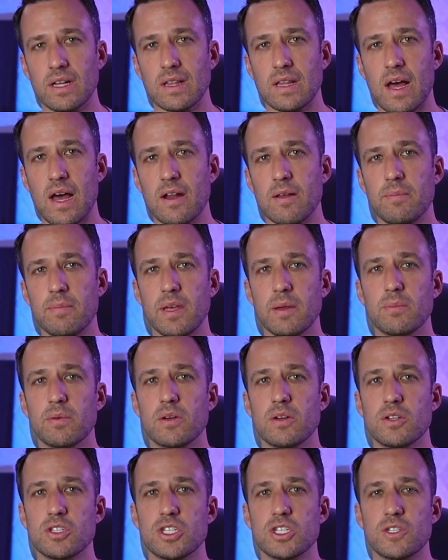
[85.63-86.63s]
a lot of
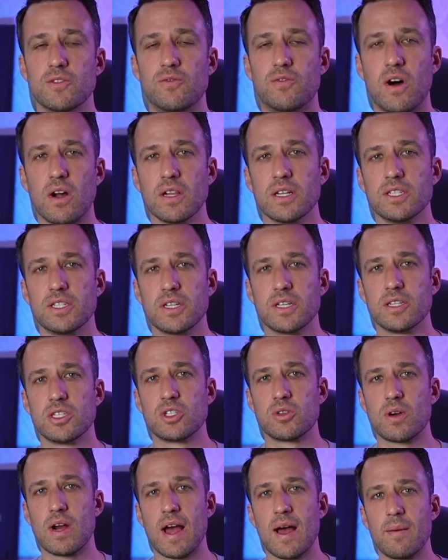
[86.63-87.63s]
people just fall into the
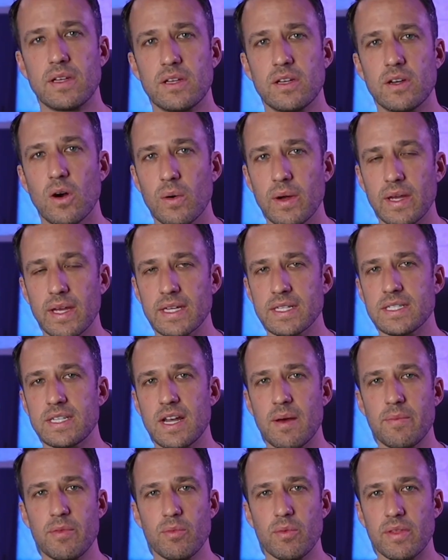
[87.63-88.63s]
trap going in
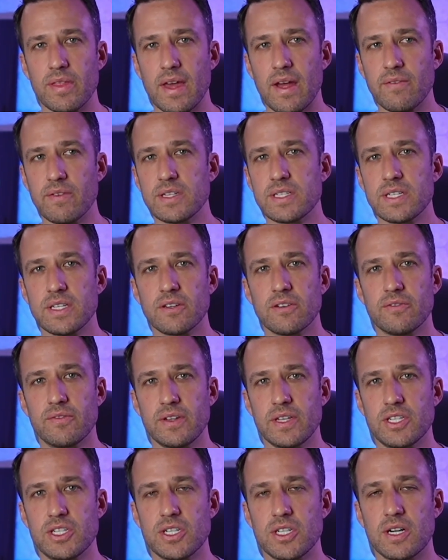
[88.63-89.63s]
depth with every single
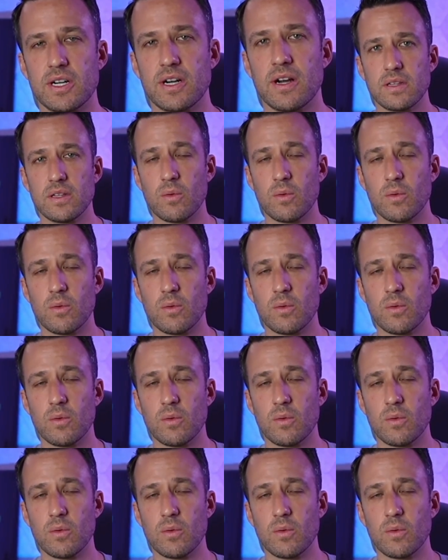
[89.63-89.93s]
feature.